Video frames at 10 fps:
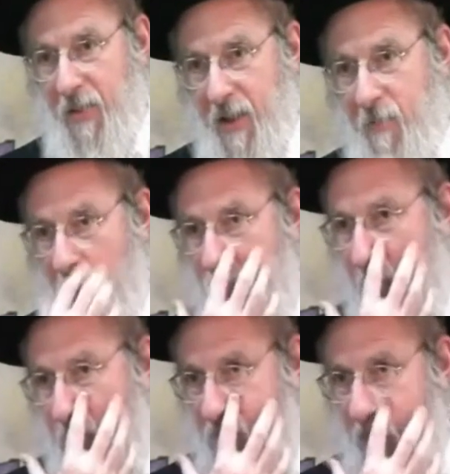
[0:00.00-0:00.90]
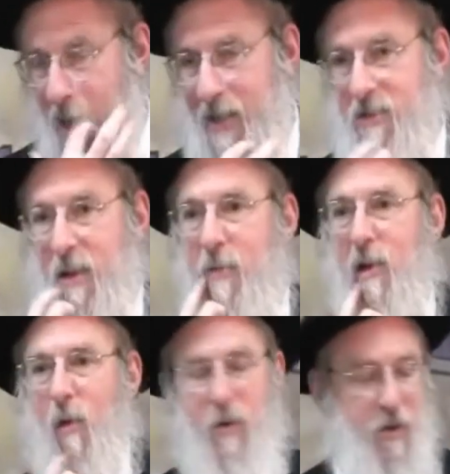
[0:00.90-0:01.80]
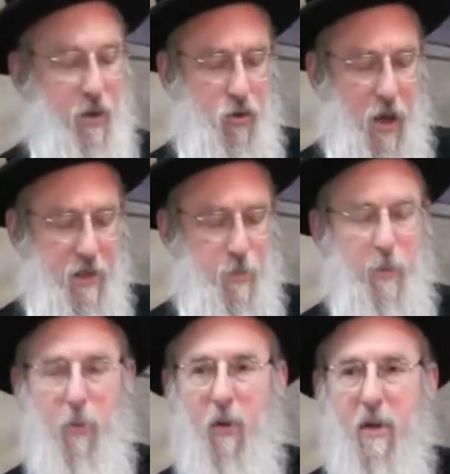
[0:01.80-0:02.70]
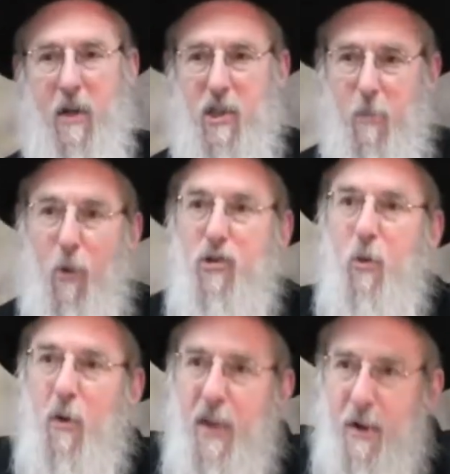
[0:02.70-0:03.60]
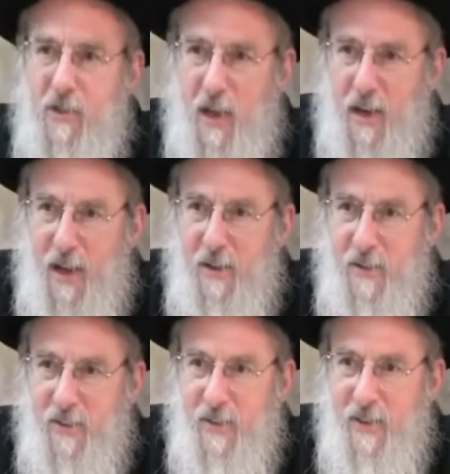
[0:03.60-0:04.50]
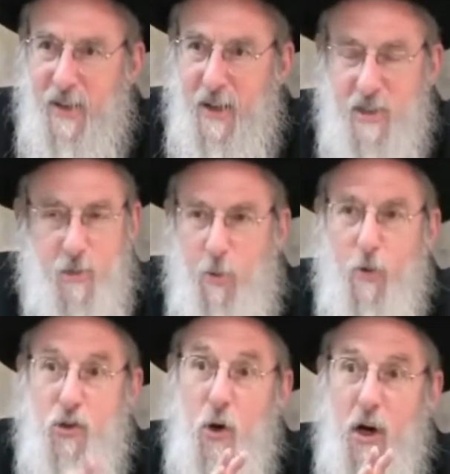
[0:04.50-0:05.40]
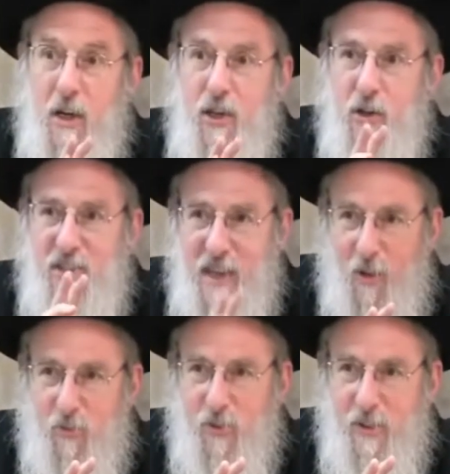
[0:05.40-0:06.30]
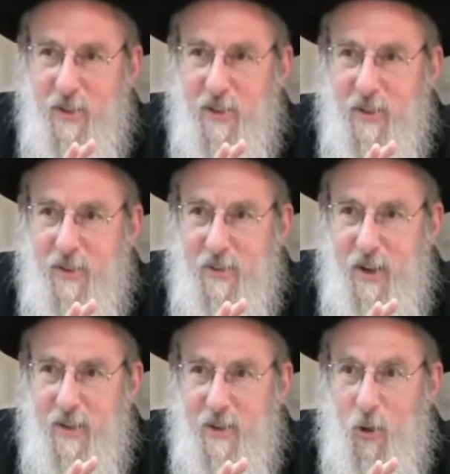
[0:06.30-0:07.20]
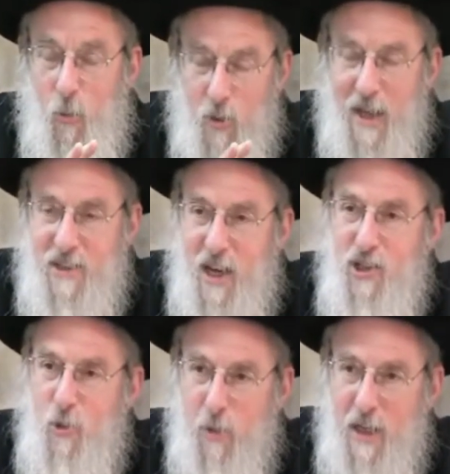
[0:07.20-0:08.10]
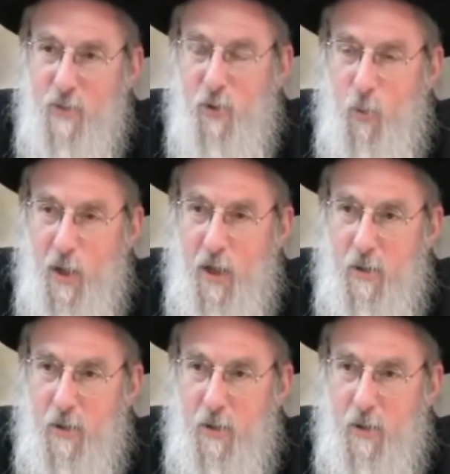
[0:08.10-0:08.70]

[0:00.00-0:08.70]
I think in most people's minds, you know, you ask people, suppose you were there at Sinai. Suppose you heard it yourself, right? Would that change your plans for the